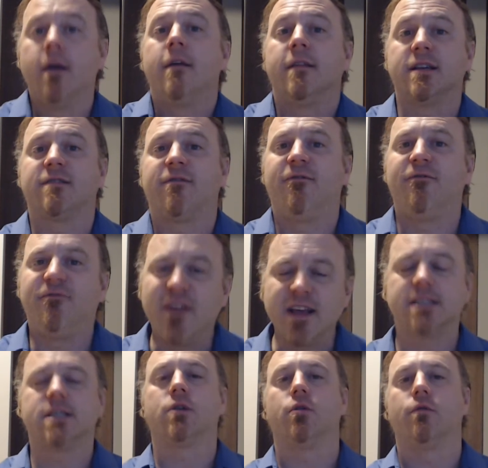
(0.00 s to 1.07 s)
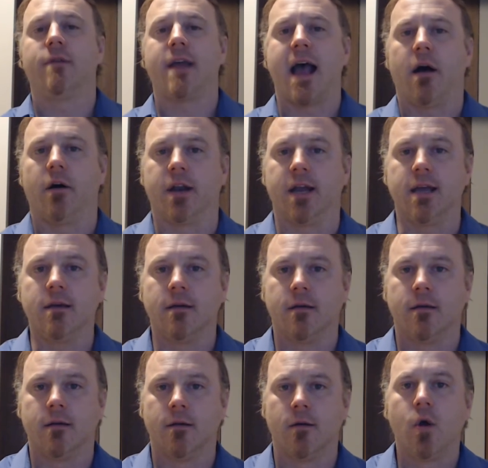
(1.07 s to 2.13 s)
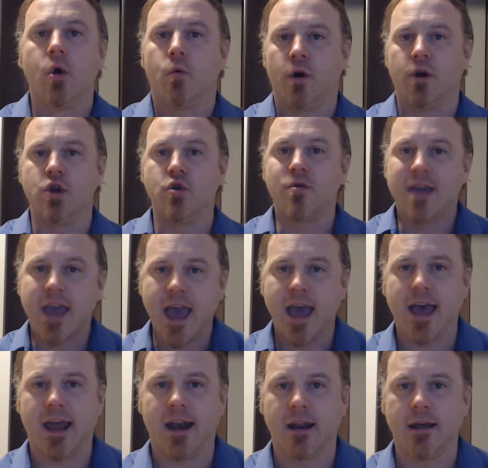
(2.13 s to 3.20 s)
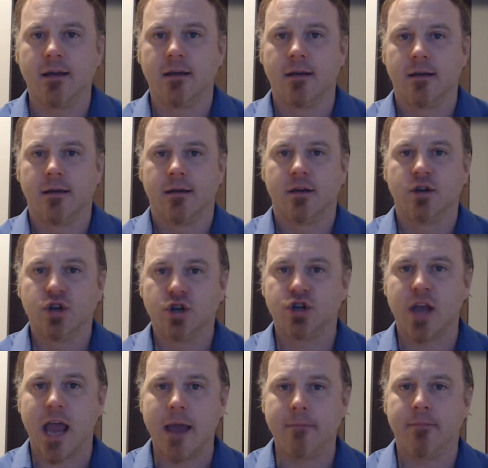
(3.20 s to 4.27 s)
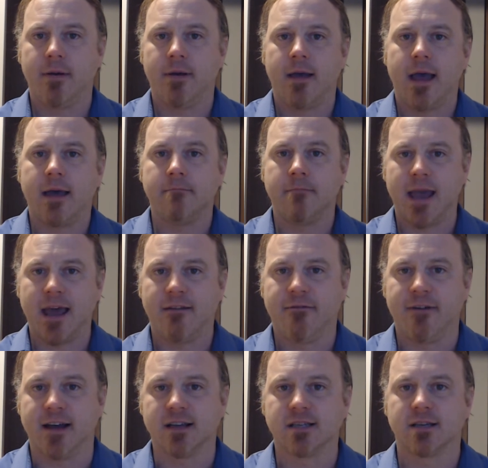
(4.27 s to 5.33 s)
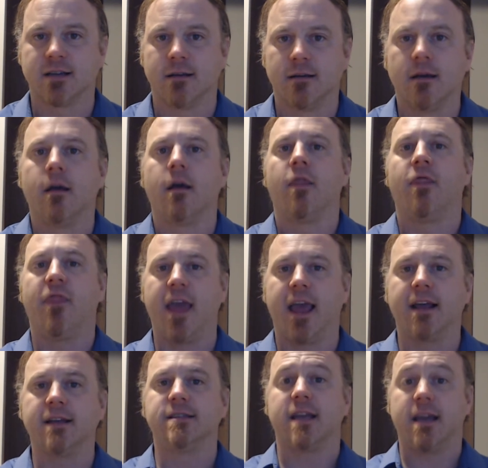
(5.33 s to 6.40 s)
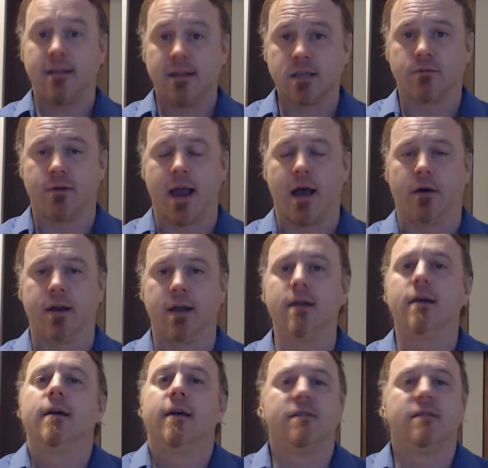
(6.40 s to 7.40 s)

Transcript: This physical reality, where you can shape and manifest things in this reality,